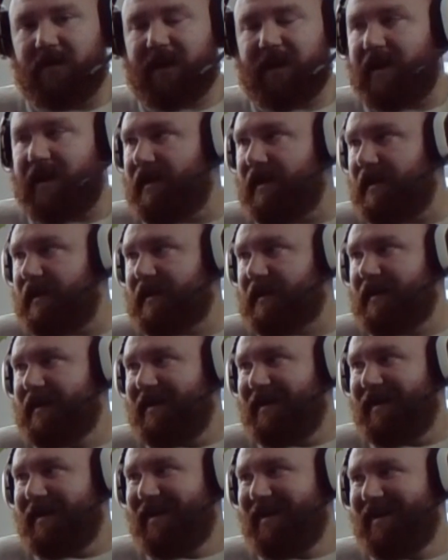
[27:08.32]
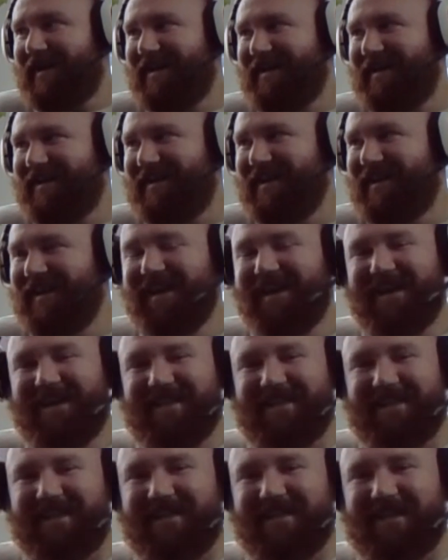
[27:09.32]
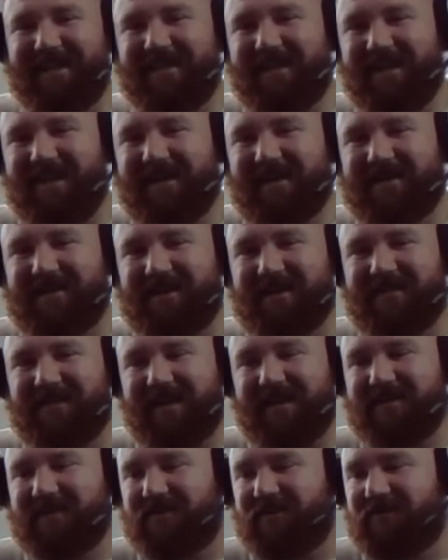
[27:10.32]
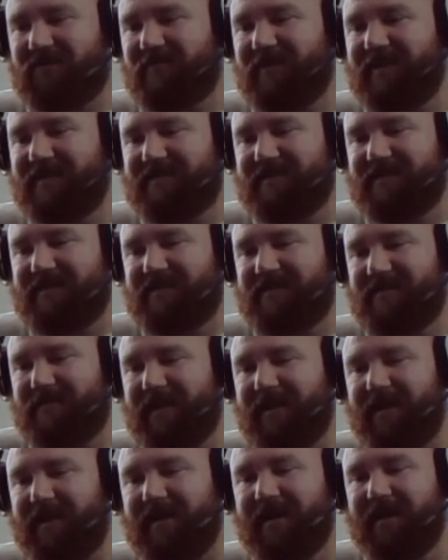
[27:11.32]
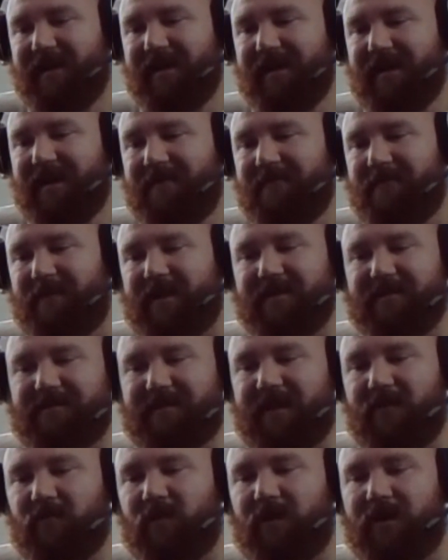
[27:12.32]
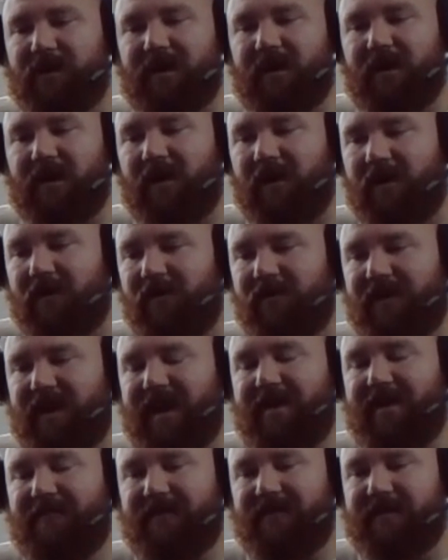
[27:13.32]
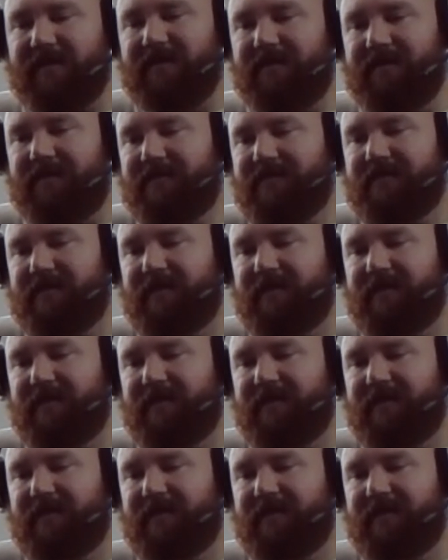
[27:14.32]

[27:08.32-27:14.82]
archaic, they had good reason to be, because they want hard evidence.